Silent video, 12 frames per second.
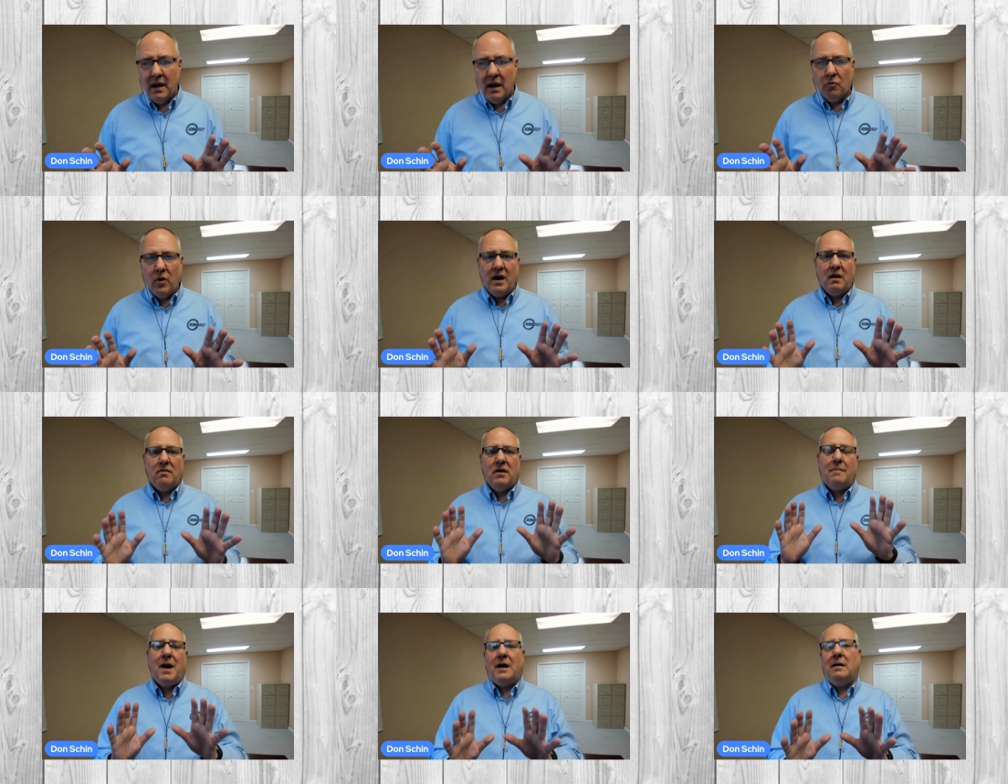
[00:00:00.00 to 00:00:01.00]
with the
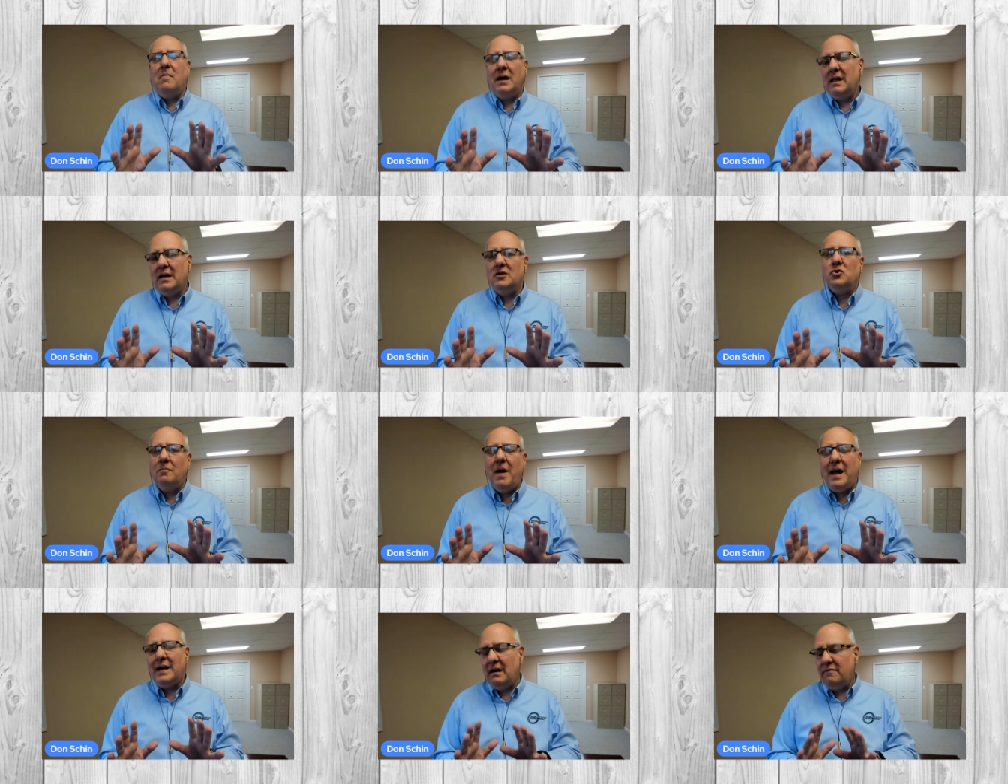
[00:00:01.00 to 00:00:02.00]
amount of money that you're making,